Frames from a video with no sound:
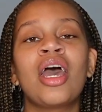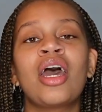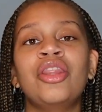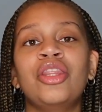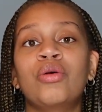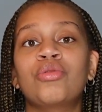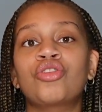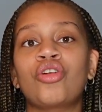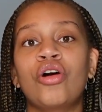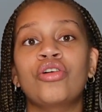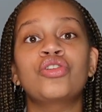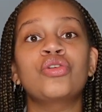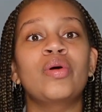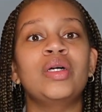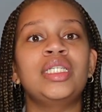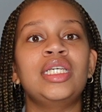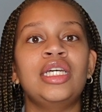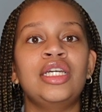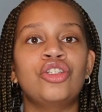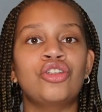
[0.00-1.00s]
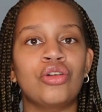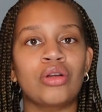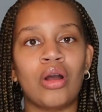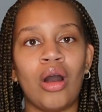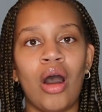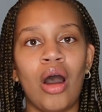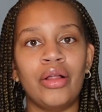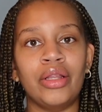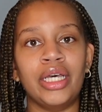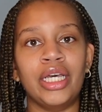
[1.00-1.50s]
There was also a teacher
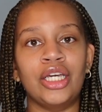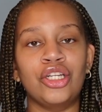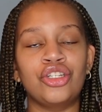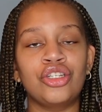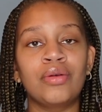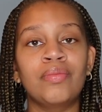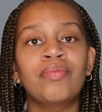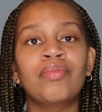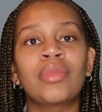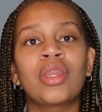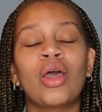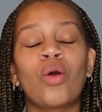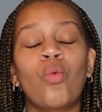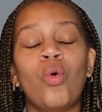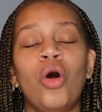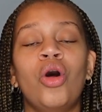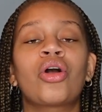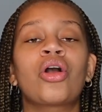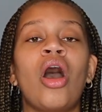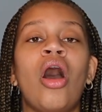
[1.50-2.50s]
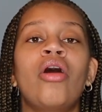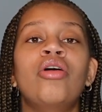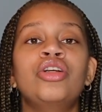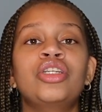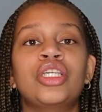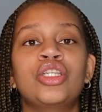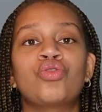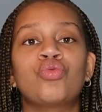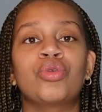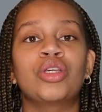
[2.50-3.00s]
college, well, a college
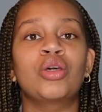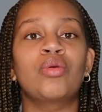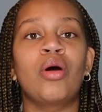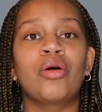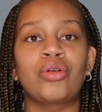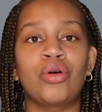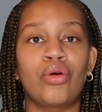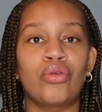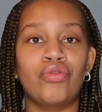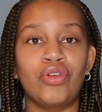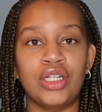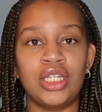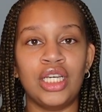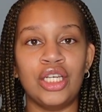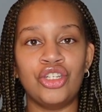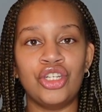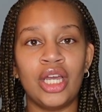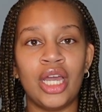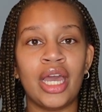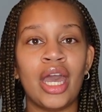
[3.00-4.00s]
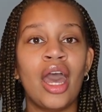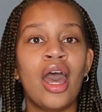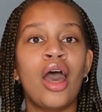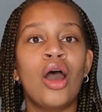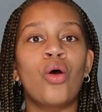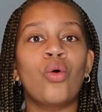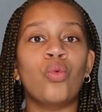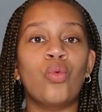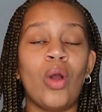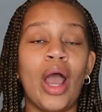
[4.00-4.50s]
that's really well known for teaching
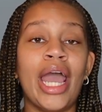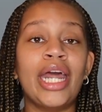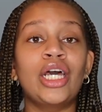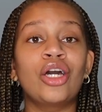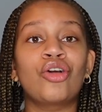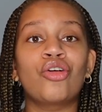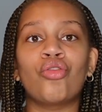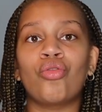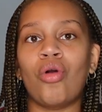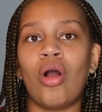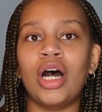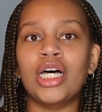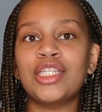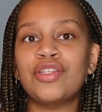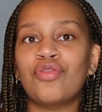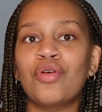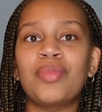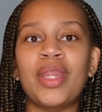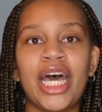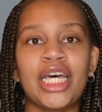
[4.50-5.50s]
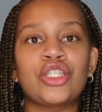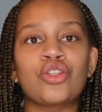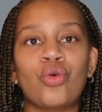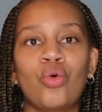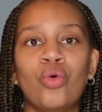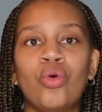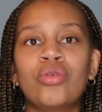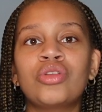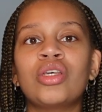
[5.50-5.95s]
right across from that school.